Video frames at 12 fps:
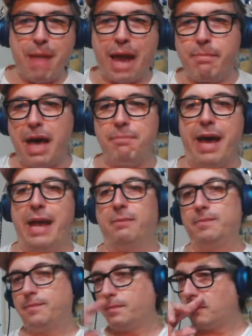mad, mad, mad.
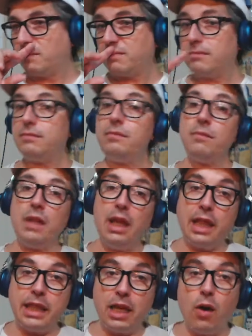
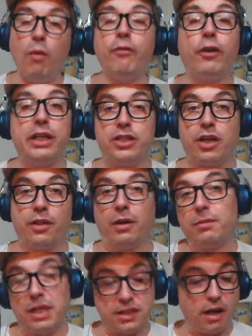And they go for each other.
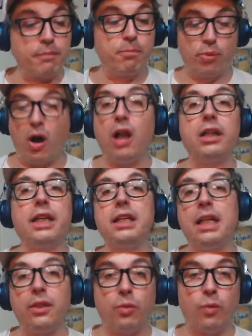They start brawling in the